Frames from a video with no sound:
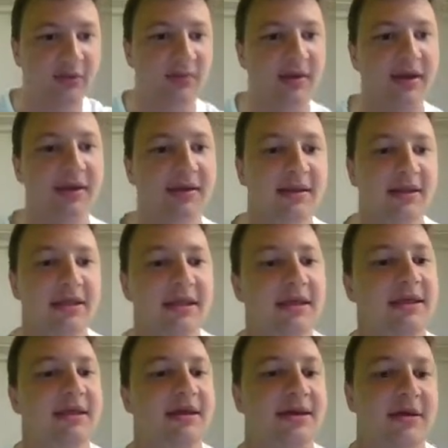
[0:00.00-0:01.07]
when
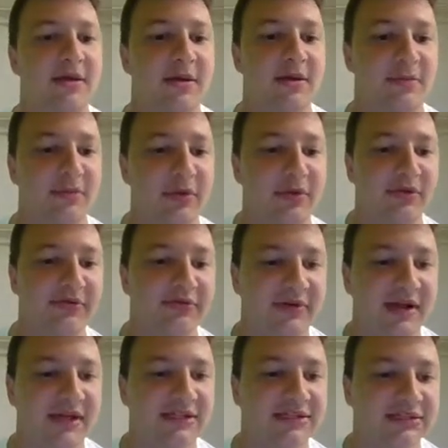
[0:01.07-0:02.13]
the molar
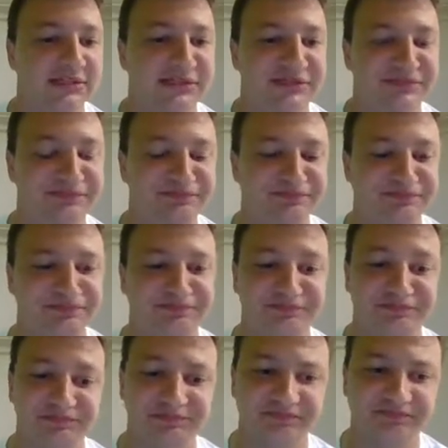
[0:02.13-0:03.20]
fractions
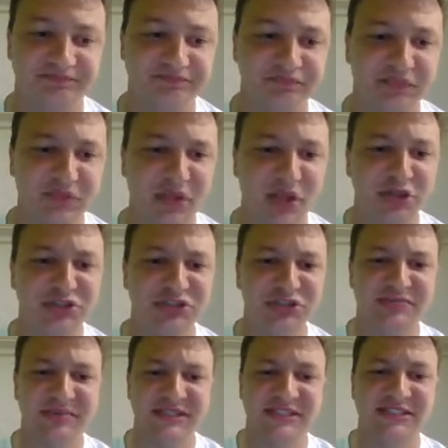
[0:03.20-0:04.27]

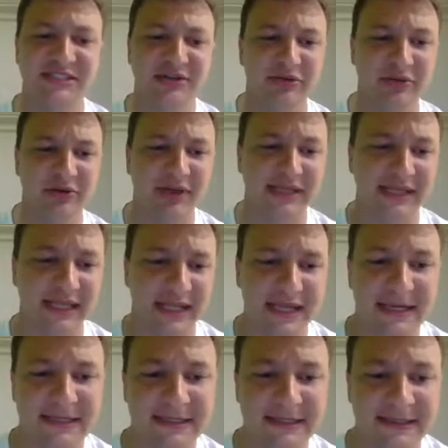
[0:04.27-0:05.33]
should be zero at the
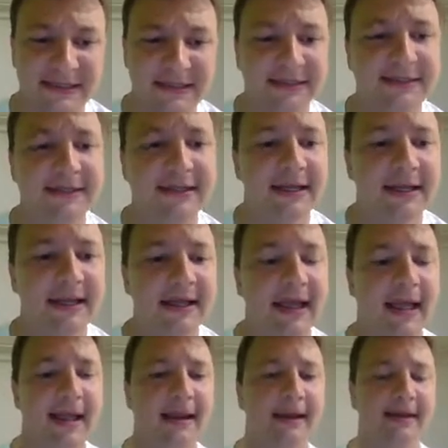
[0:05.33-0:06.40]
end,
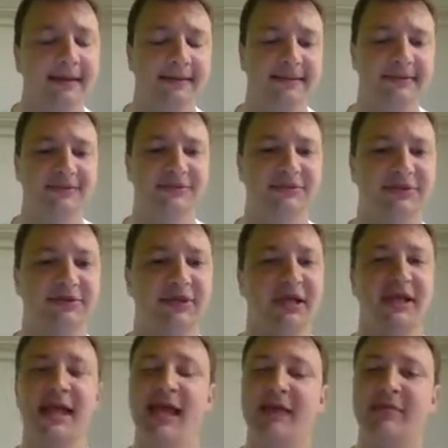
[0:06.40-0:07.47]
and so
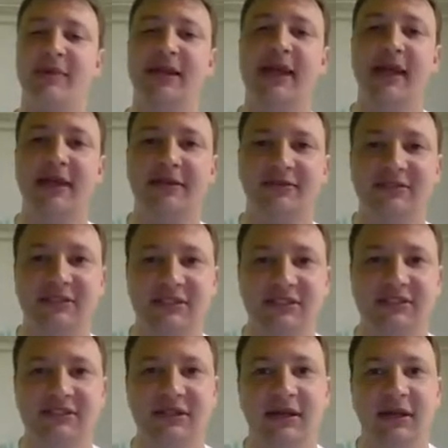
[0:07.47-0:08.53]
they can't be negative
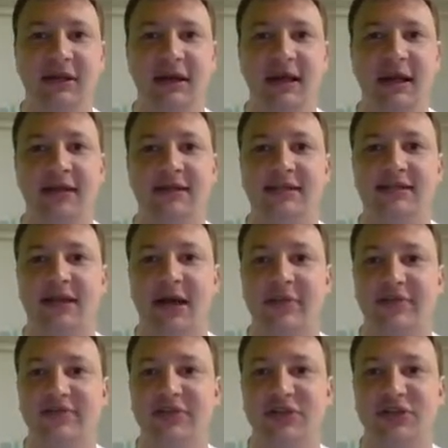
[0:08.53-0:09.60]
since at the top
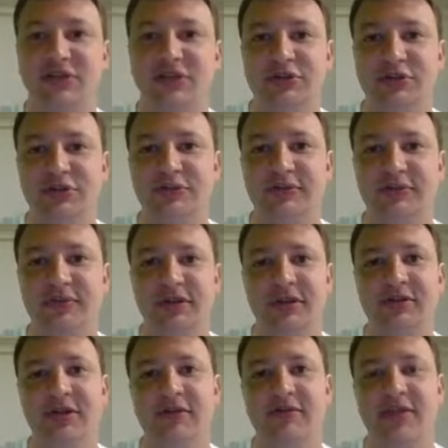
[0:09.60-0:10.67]
of the tube that
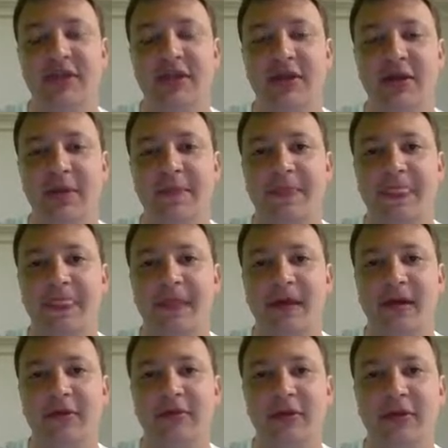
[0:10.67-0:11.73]
you have the
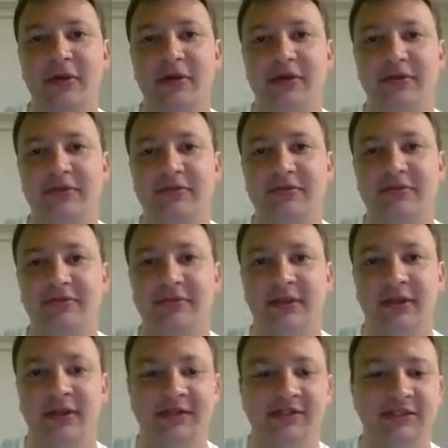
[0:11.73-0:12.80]
molar
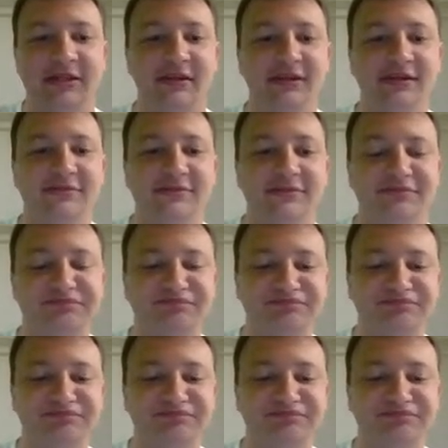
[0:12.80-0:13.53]
flux of